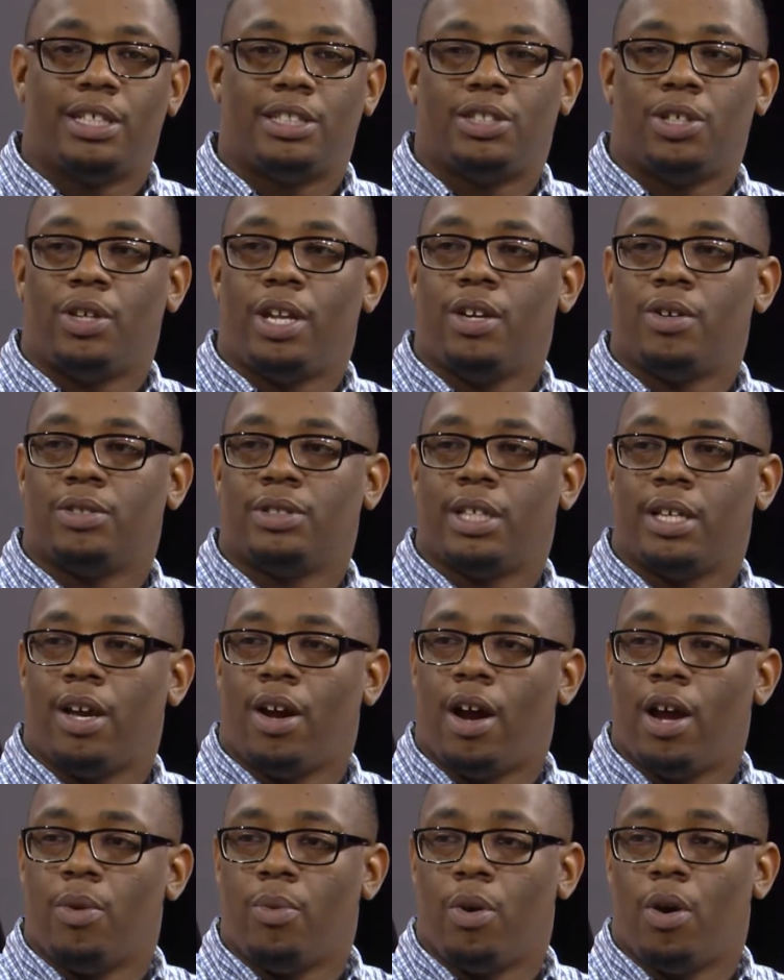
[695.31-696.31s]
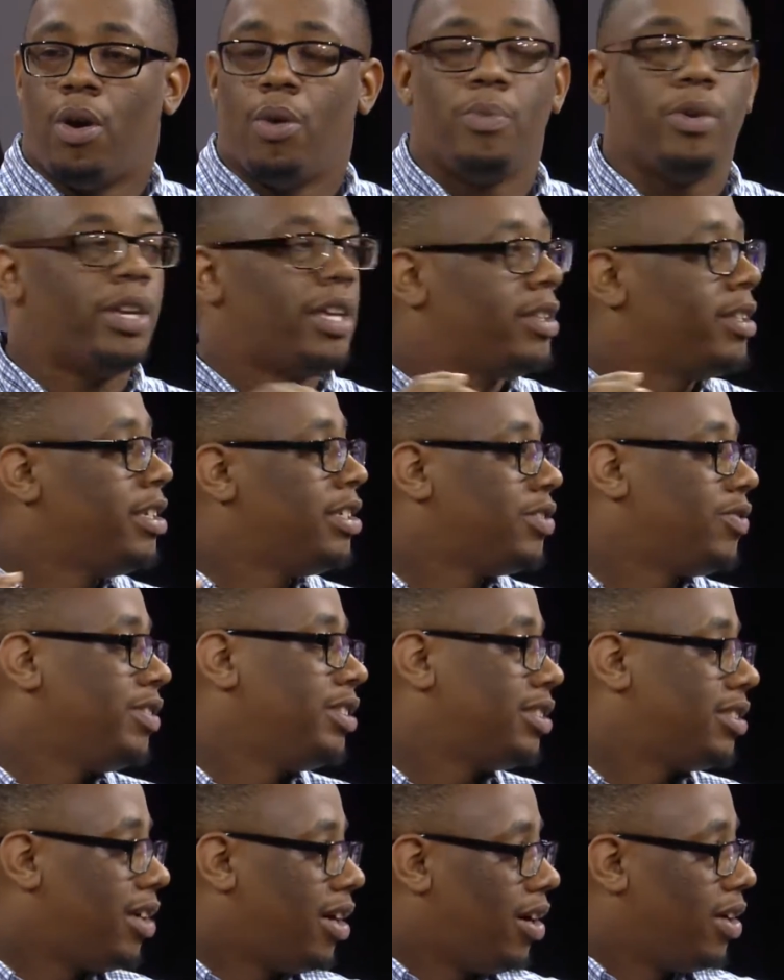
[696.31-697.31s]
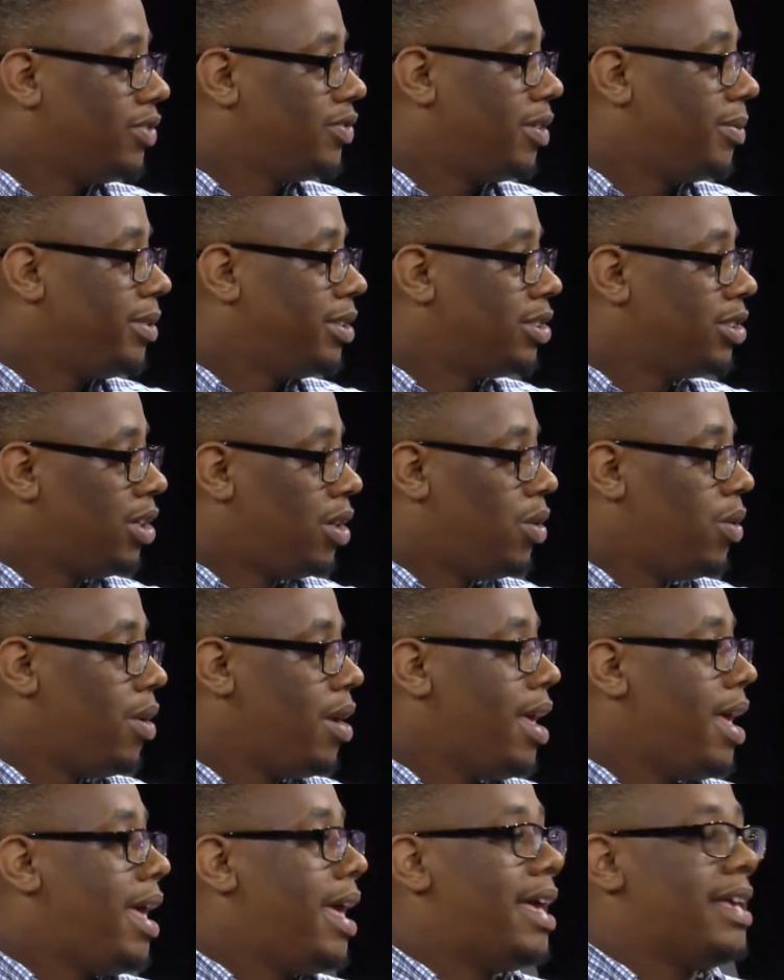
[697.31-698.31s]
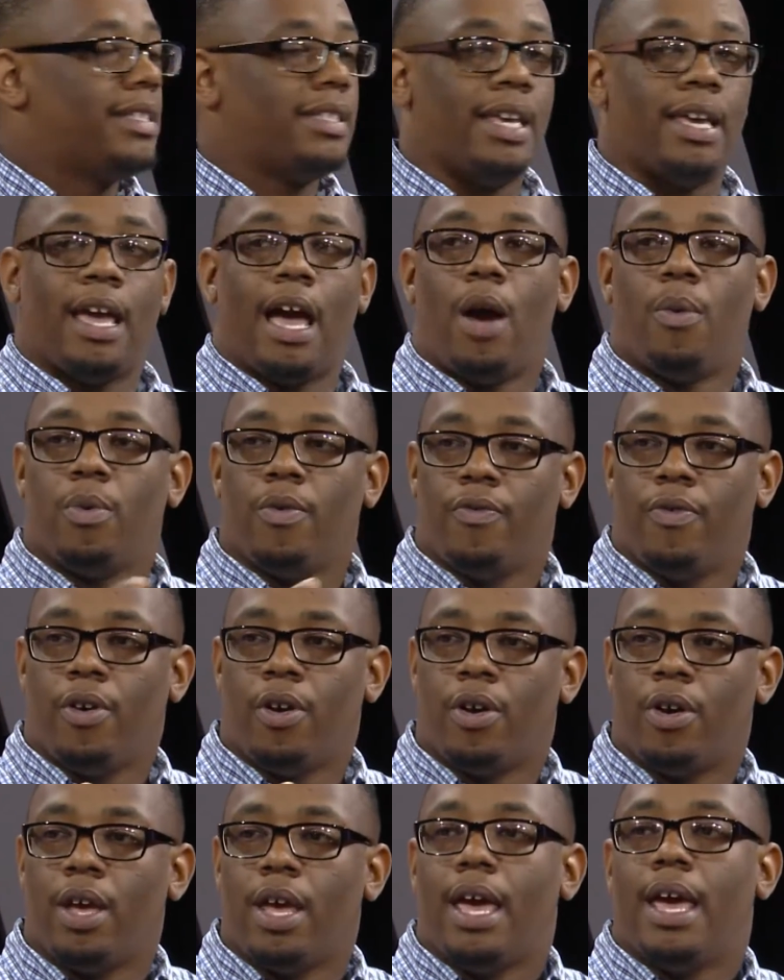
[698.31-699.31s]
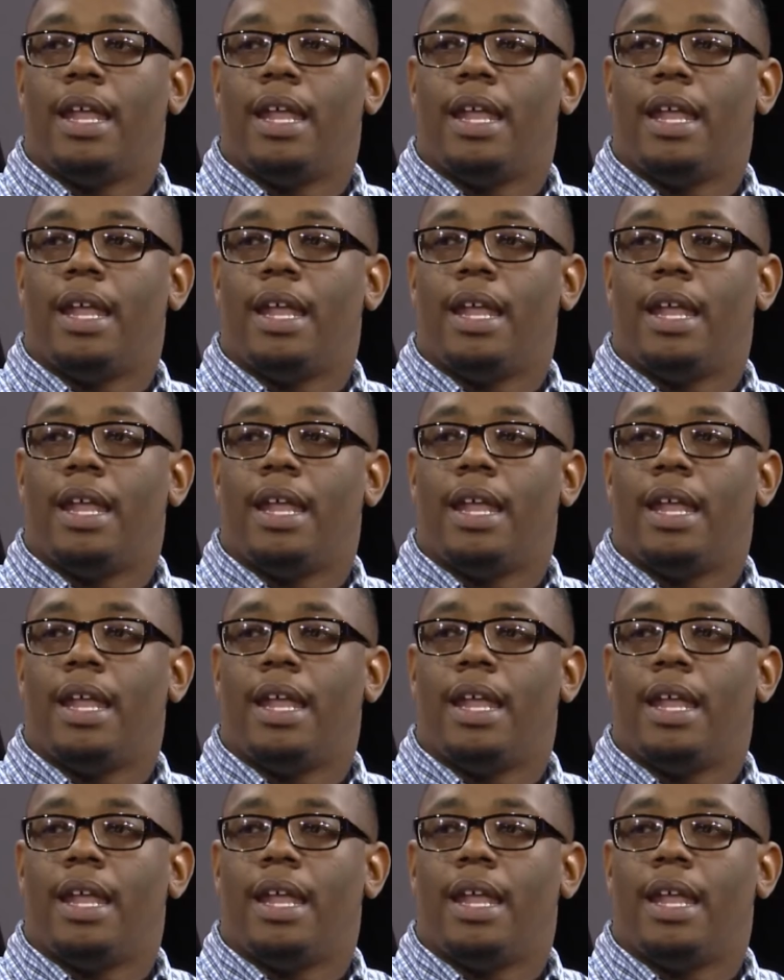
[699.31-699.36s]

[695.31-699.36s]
So they're gonna say, all right, well, we get these 3 stars from this show and say, I'm with her.